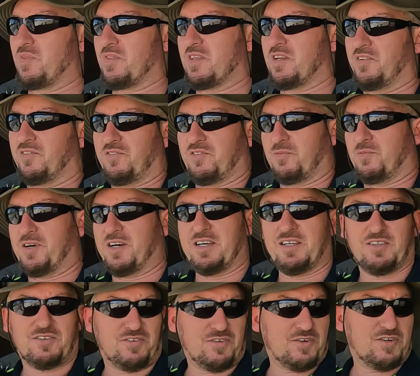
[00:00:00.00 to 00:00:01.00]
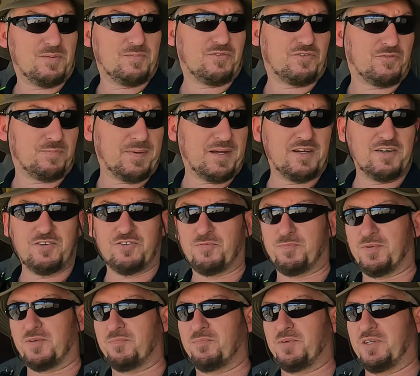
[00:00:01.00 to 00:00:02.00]
it's the way of the times, I suppose.
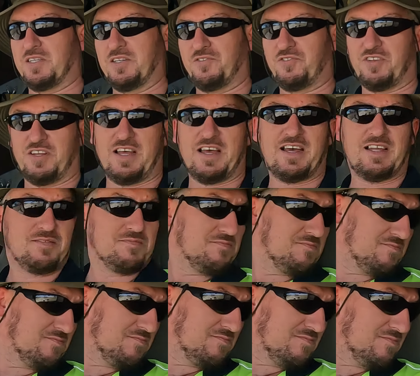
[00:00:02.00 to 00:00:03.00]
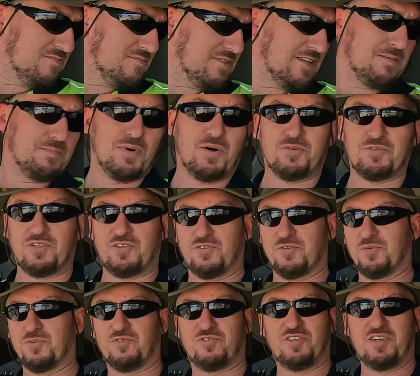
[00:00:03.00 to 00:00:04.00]
But because of that
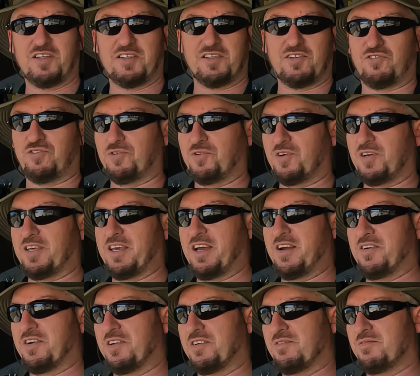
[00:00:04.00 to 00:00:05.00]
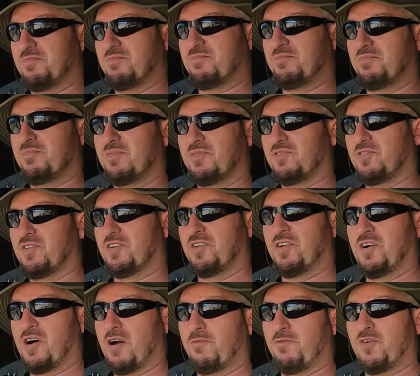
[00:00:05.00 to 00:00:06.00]
multi-tool's the only tool I carry. It's got a
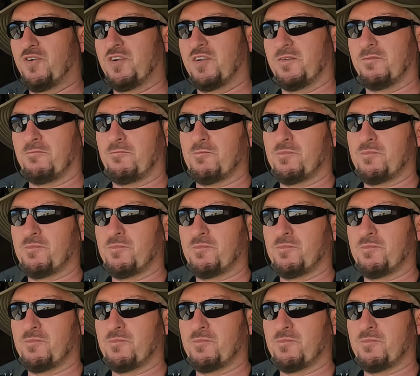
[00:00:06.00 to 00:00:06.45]
knife on it.